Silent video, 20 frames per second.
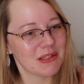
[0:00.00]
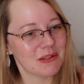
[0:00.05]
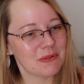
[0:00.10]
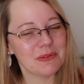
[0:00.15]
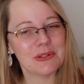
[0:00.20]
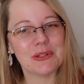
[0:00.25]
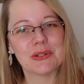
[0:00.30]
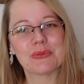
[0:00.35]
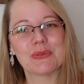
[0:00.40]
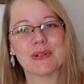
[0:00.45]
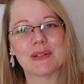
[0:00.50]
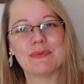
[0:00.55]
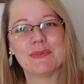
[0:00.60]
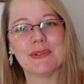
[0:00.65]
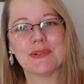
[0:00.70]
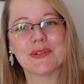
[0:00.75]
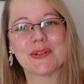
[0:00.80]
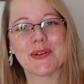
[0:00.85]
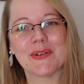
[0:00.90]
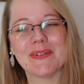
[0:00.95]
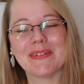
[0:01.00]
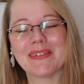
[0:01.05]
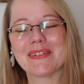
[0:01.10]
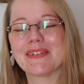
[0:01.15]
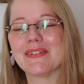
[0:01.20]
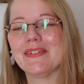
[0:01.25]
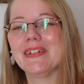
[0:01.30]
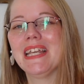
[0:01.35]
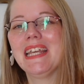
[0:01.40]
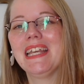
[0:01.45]
Who knows what the future holds.
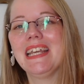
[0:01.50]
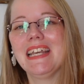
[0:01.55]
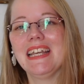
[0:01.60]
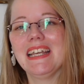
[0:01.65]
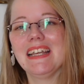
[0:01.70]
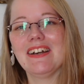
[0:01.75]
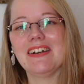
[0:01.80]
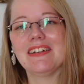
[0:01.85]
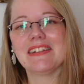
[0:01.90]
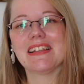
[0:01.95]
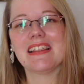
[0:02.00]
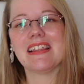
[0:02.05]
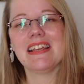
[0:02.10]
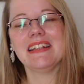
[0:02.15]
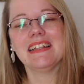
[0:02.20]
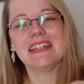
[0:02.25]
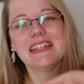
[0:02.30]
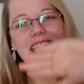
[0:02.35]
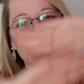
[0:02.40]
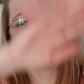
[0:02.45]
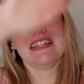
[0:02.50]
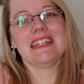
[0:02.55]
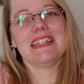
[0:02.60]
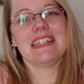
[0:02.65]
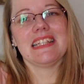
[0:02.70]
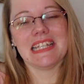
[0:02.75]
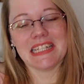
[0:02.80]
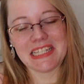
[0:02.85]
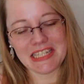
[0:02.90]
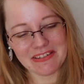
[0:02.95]
So until then,
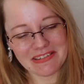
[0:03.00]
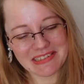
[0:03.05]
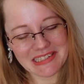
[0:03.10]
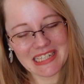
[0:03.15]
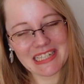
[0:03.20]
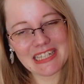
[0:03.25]
take care.